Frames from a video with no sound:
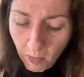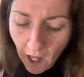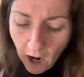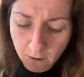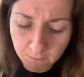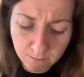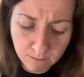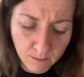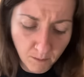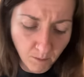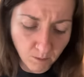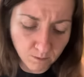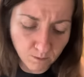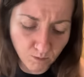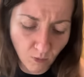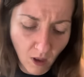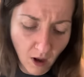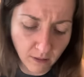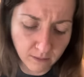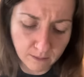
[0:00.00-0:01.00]
Mmm.
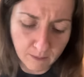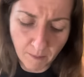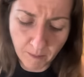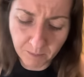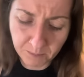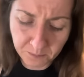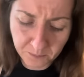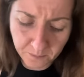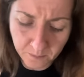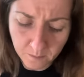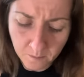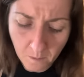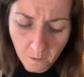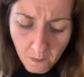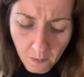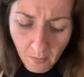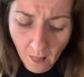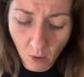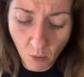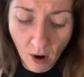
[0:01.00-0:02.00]

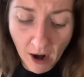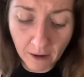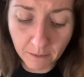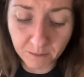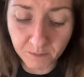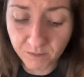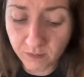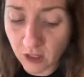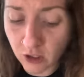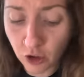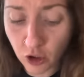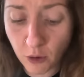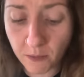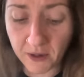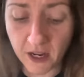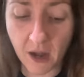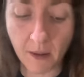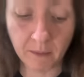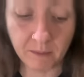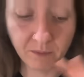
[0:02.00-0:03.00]
Wow, super
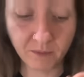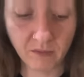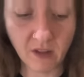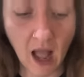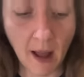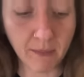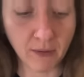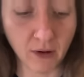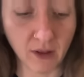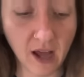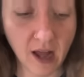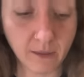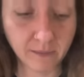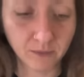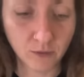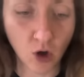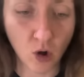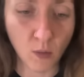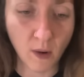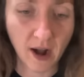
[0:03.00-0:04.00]
yum, happy with that.
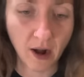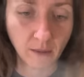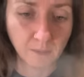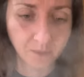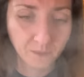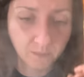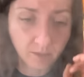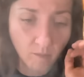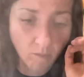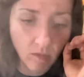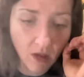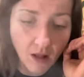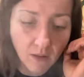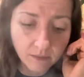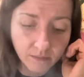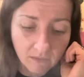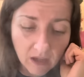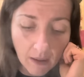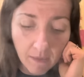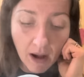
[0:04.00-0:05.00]
Oh wow,
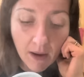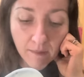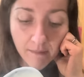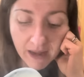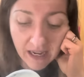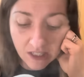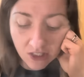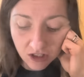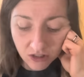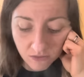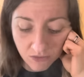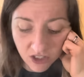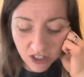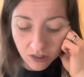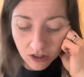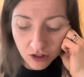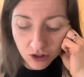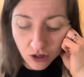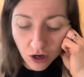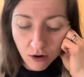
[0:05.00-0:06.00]
I might mix
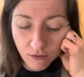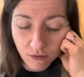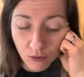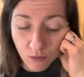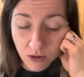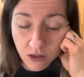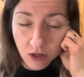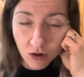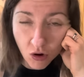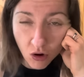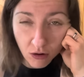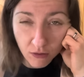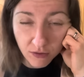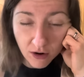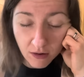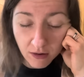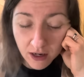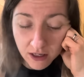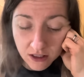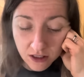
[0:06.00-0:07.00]
silken tofu with the
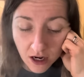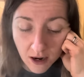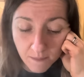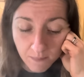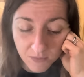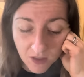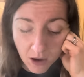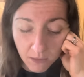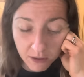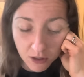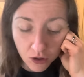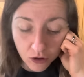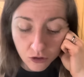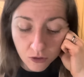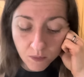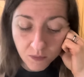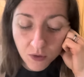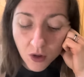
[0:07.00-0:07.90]
cauliflower next time. That'd be good.